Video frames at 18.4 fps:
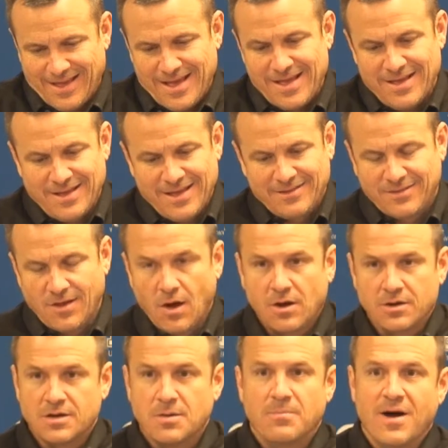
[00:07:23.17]
it's
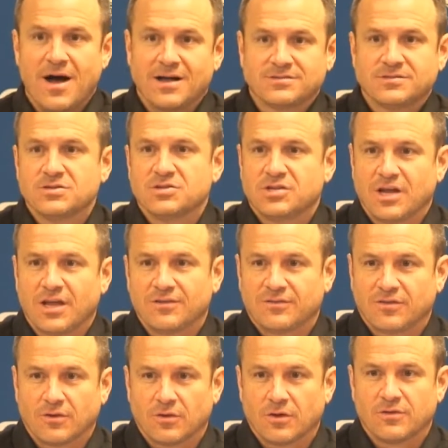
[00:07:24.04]
hard to box and
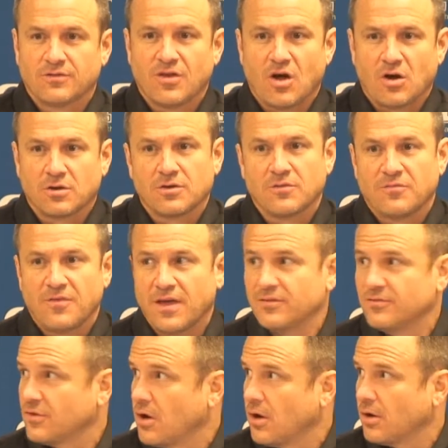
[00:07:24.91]
chase her. It's hard to
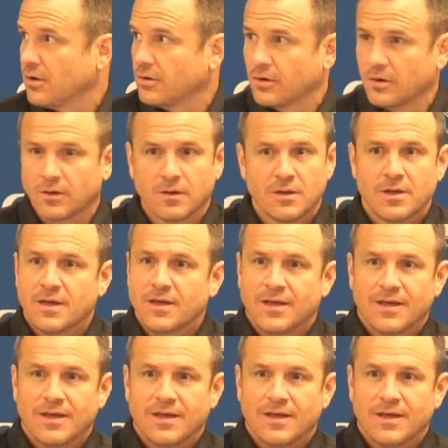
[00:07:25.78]
face guard her.